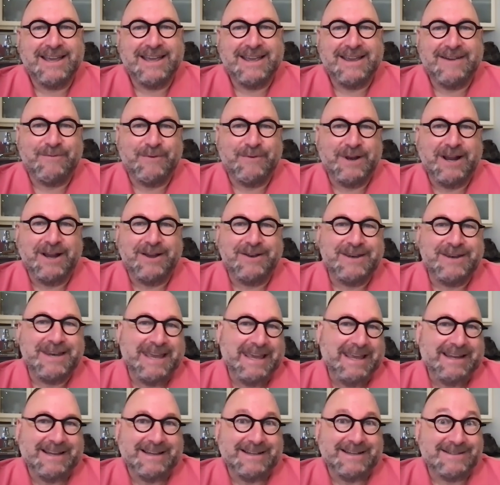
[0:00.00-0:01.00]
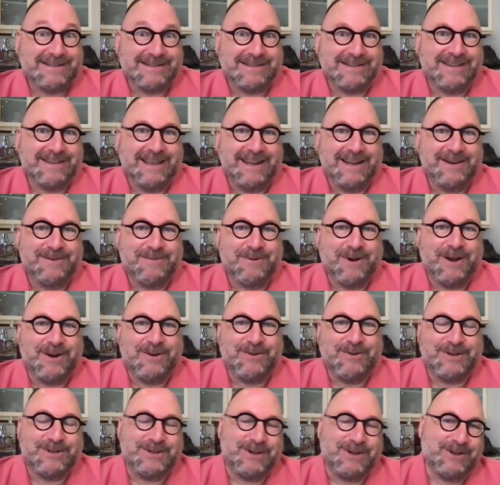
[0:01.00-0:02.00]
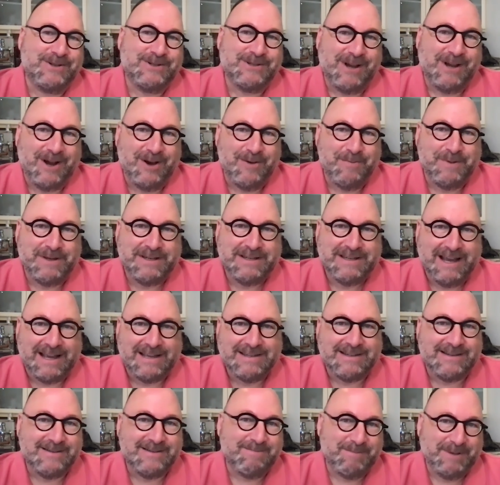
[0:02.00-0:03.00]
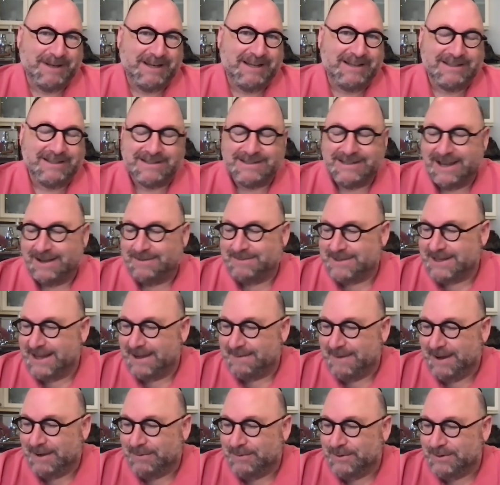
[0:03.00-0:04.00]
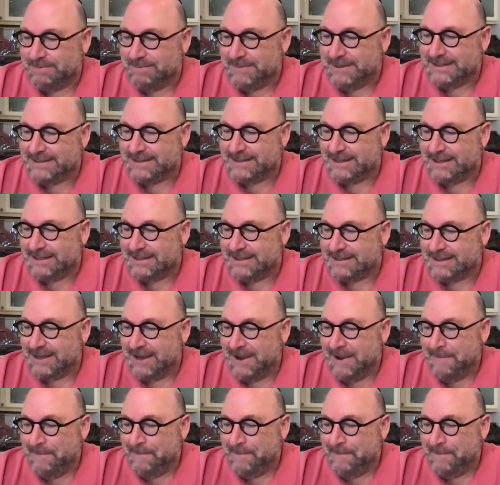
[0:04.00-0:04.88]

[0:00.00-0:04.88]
we don't need it, then it won't return. So I hope it doesn't, but at the same time, I would miss this.